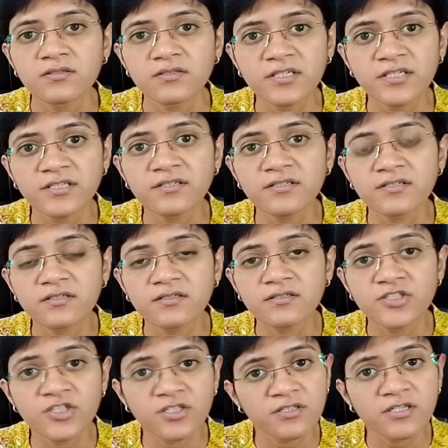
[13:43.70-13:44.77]
Then
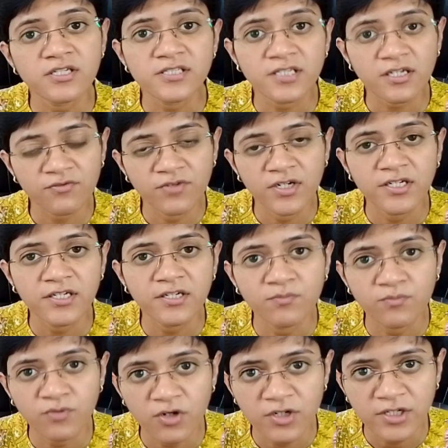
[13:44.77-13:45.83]
generals are very
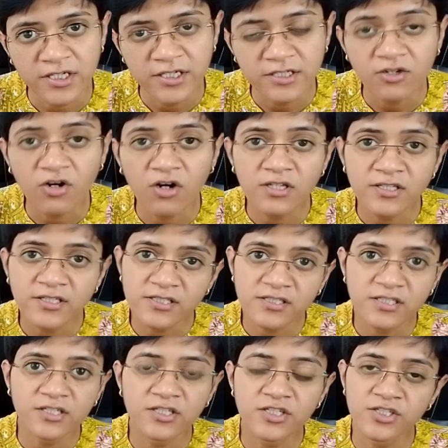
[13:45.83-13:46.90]
important. All the
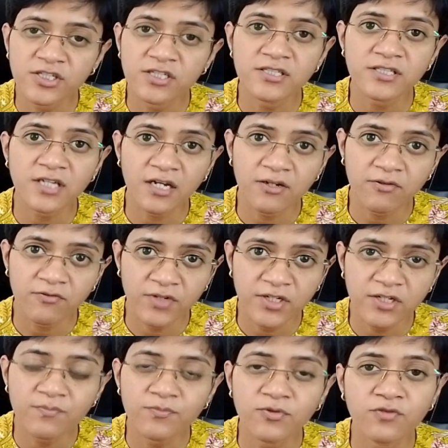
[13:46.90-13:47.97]
secretions are
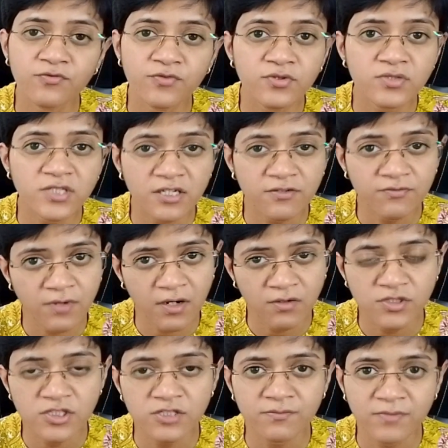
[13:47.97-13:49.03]
very profuse and
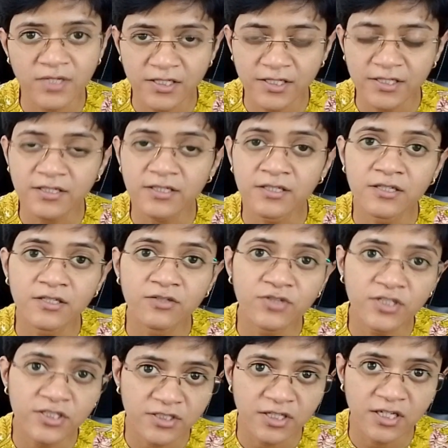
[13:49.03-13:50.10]
foul smelling,
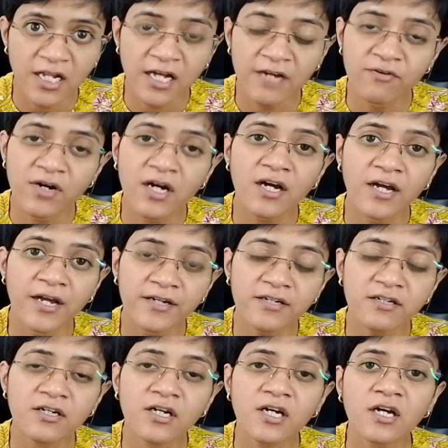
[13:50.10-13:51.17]
including saliva
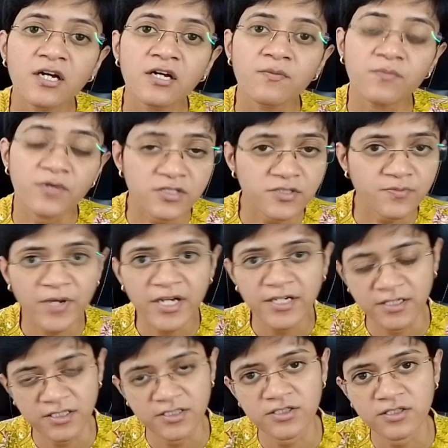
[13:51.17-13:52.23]
and
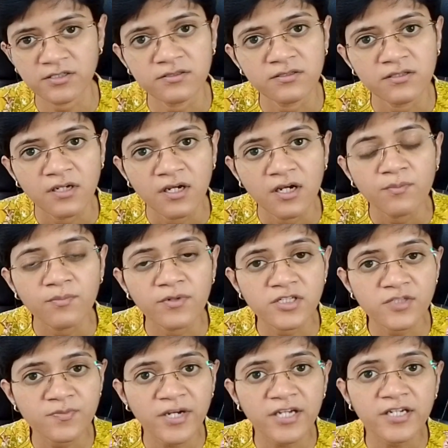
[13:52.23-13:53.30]
perspiration.
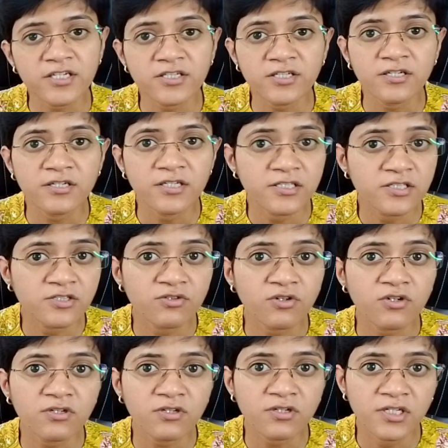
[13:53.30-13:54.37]
Perspiration does
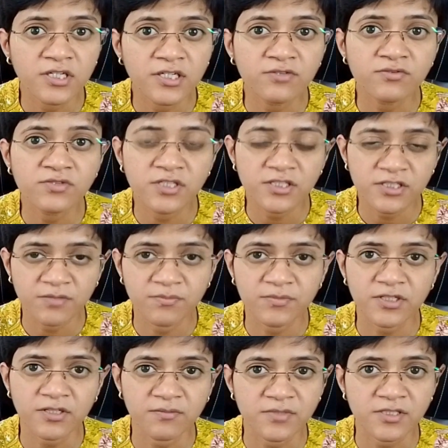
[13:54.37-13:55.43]
not relieve the
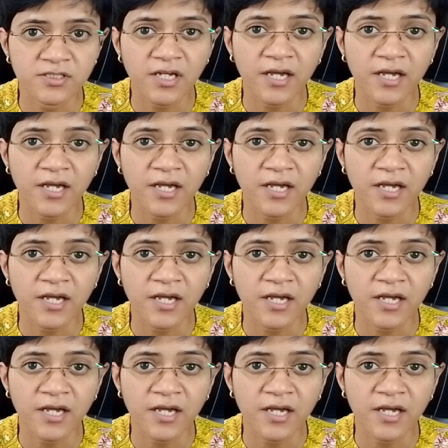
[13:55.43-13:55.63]
symptoms.